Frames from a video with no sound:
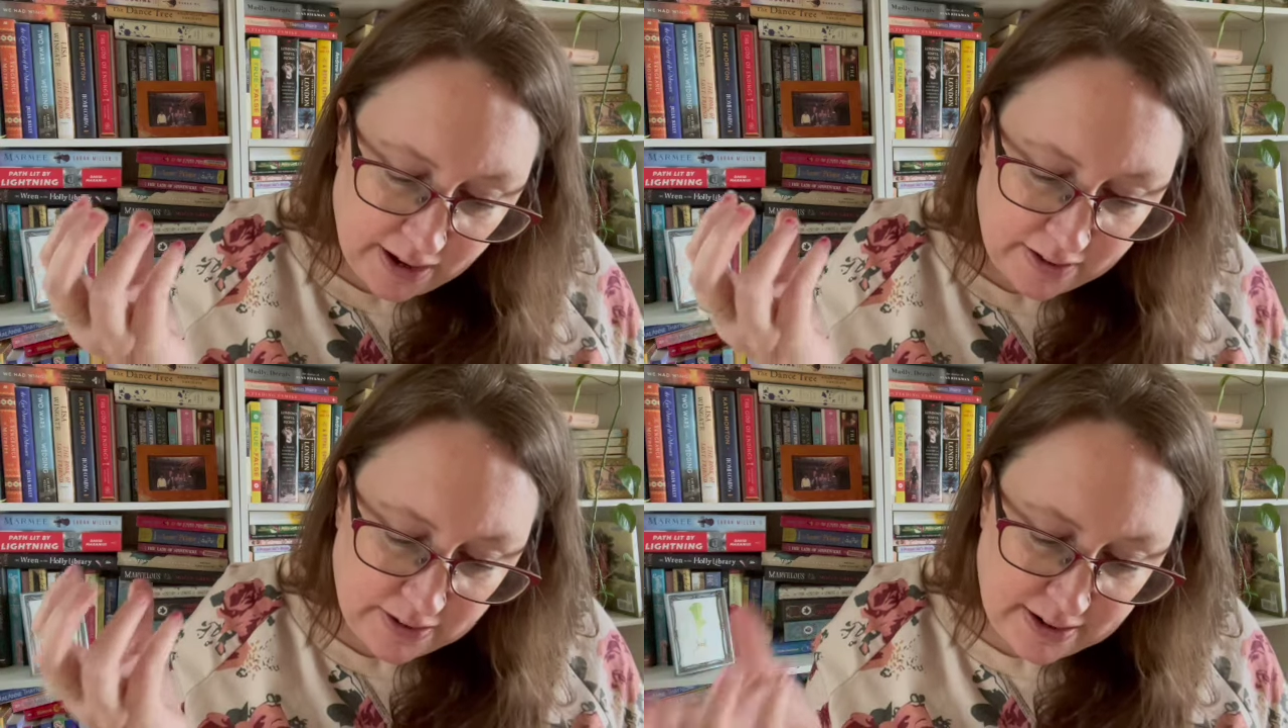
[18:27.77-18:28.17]

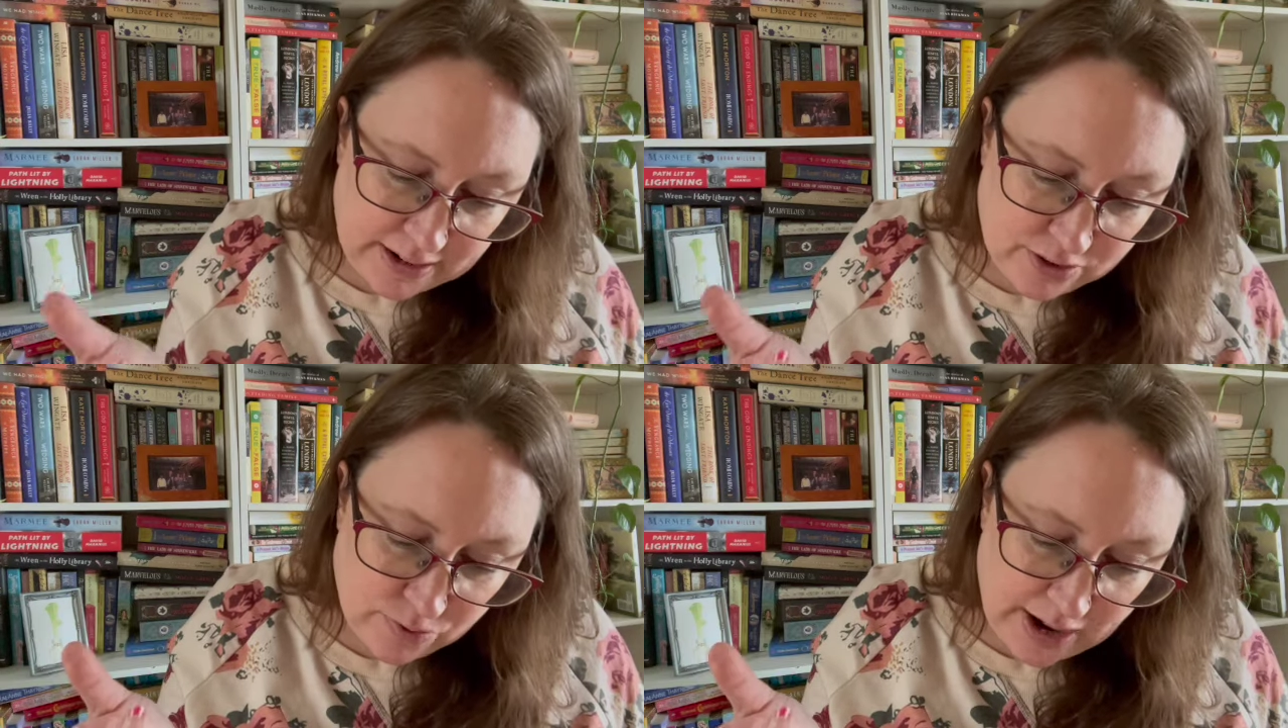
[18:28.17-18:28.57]
and they'd
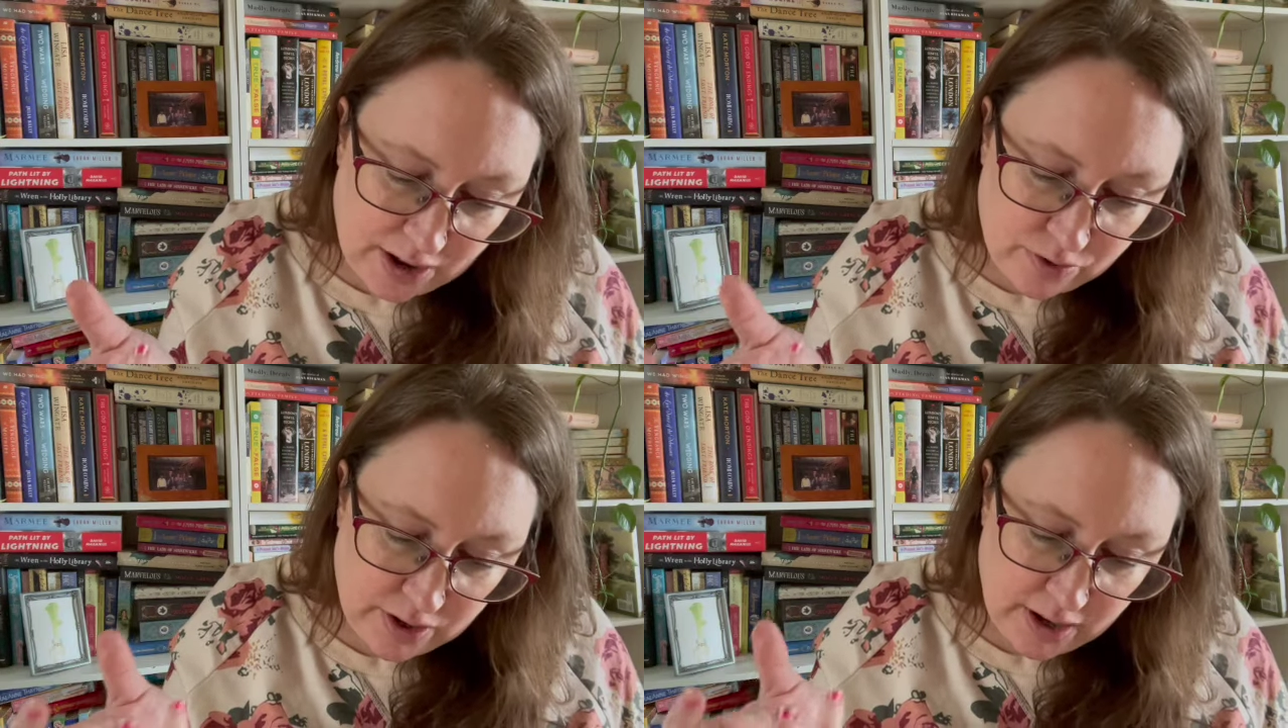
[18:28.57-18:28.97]
dance
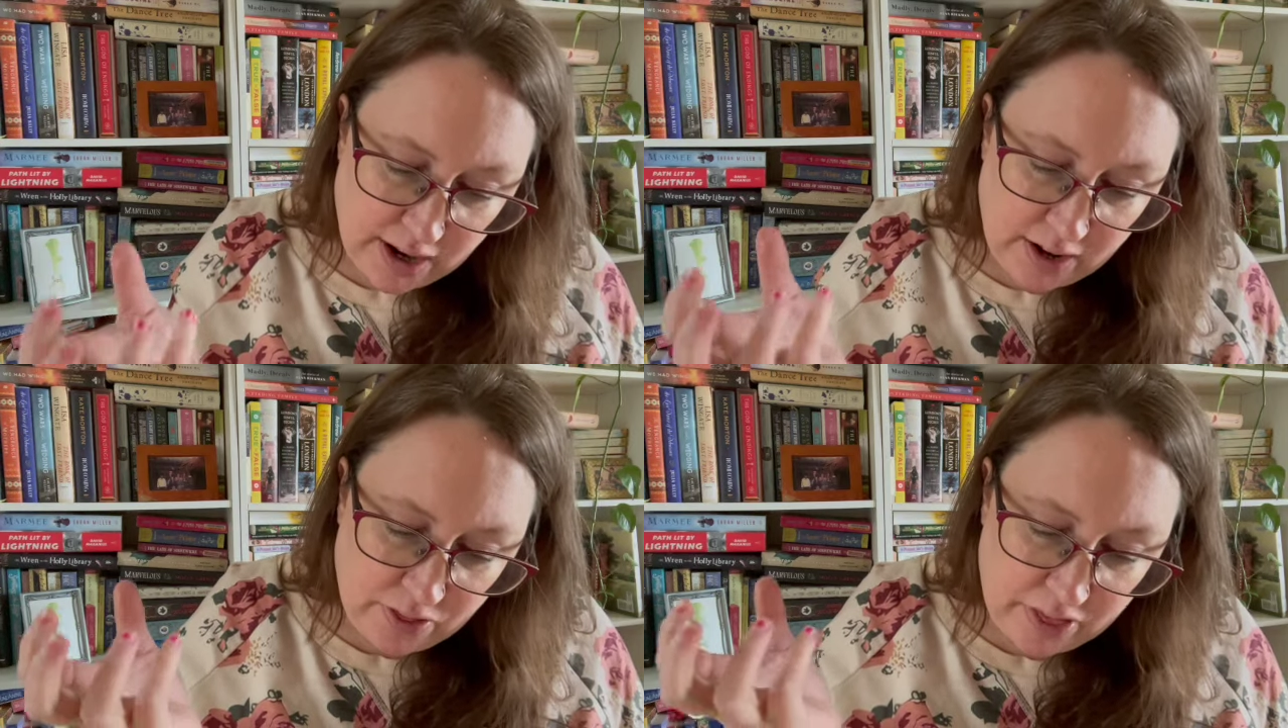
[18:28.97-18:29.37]
around,
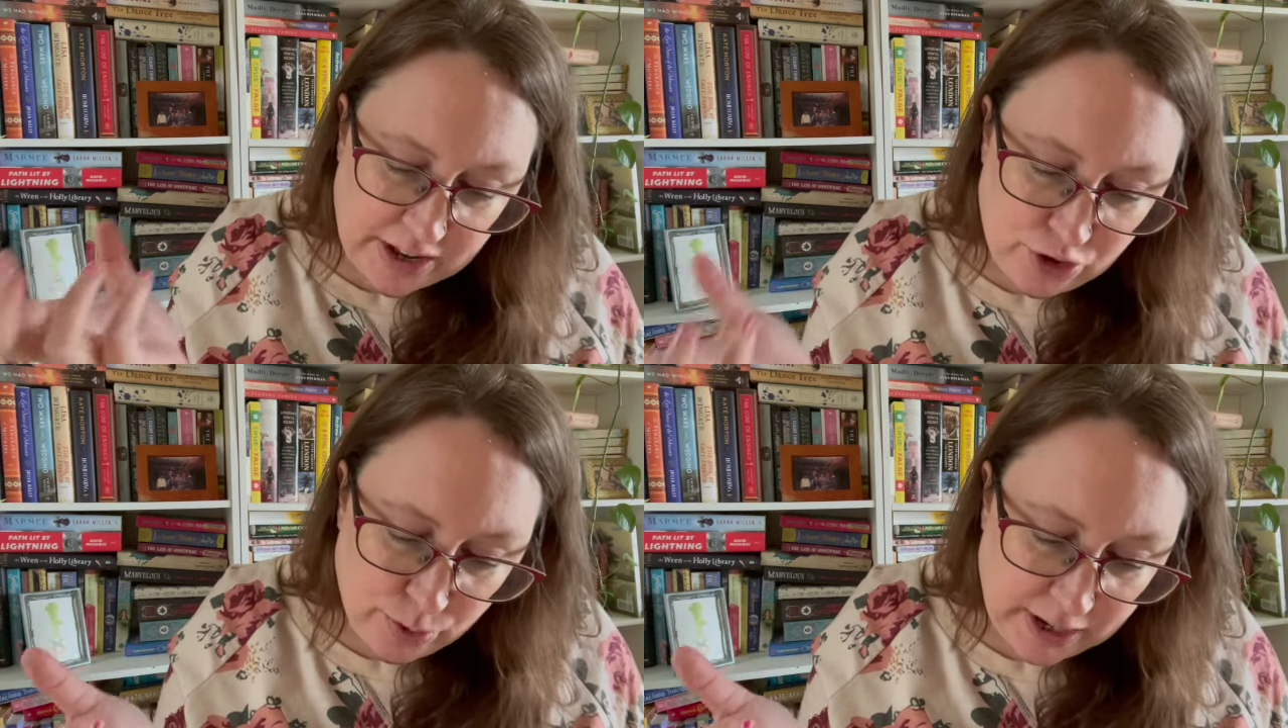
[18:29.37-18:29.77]
and then
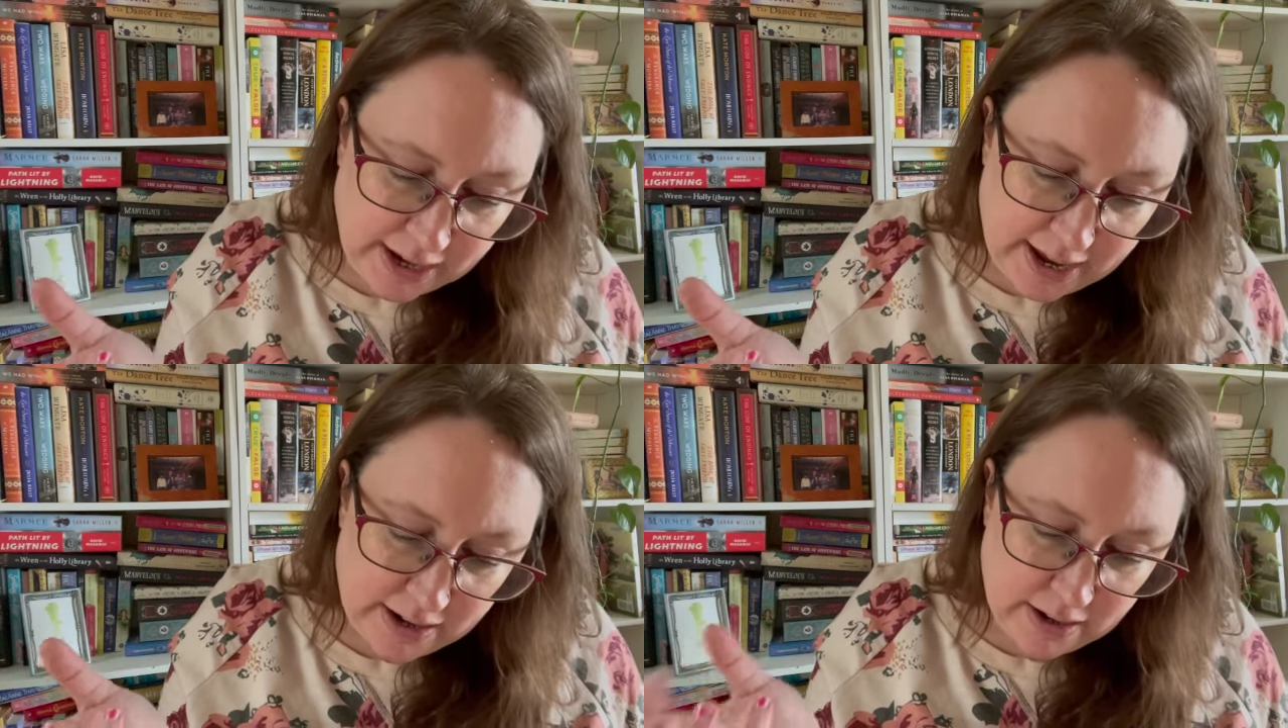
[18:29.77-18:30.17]
they'd do it
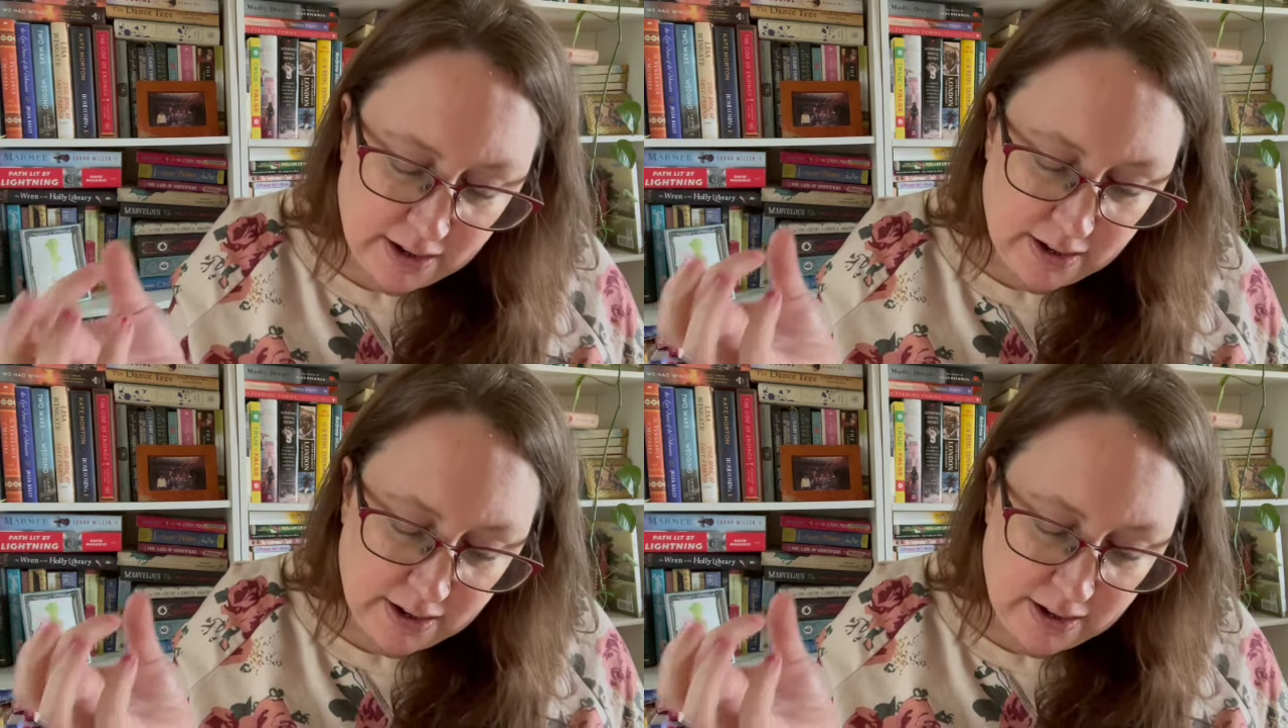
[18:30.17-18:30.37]
again.